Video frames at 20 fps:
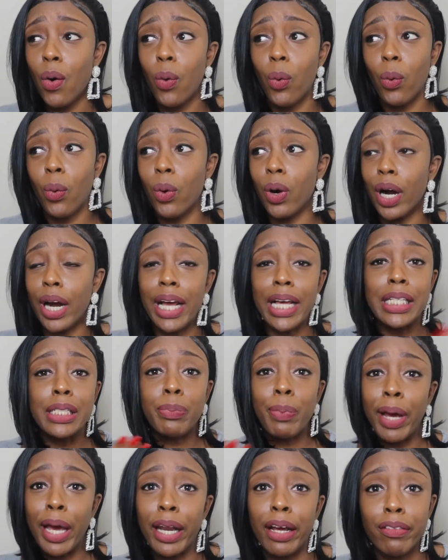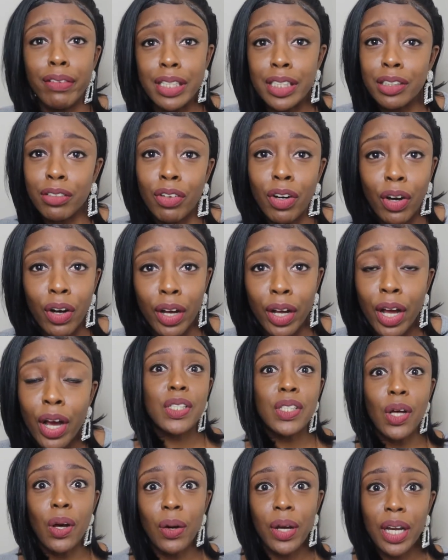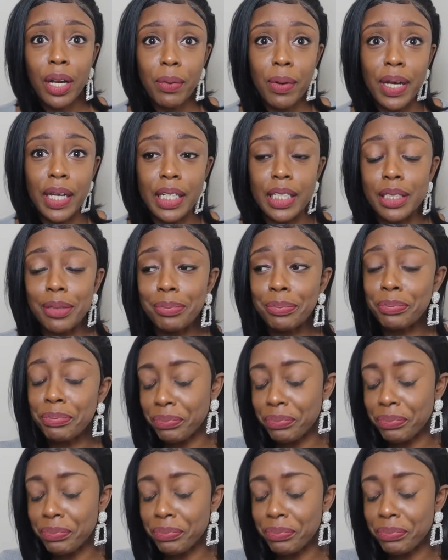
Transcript: or a hispanic restaurant so anyways